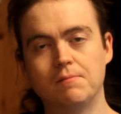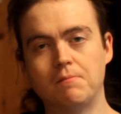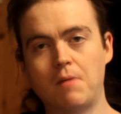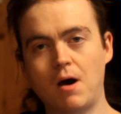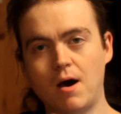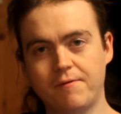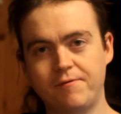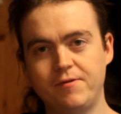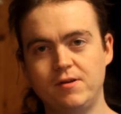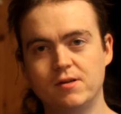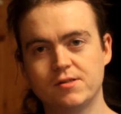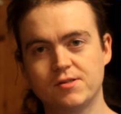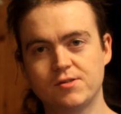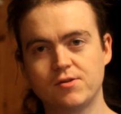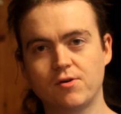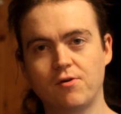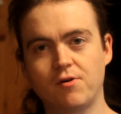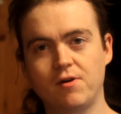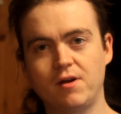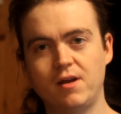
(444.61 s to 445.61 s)
mafia
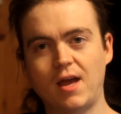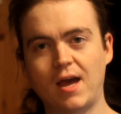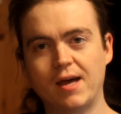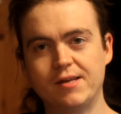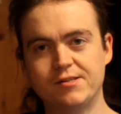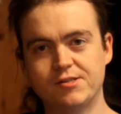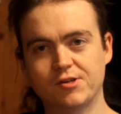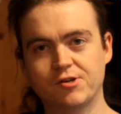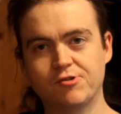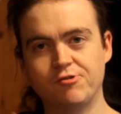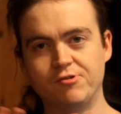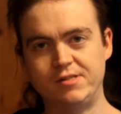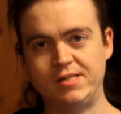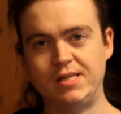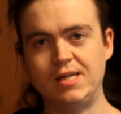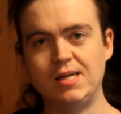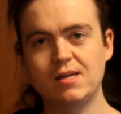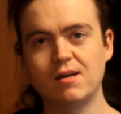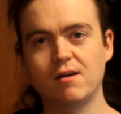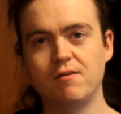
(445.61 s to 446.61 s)
story as a
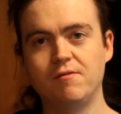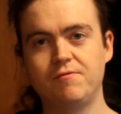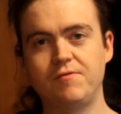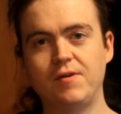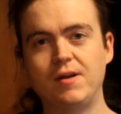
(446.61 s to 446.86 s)
critique of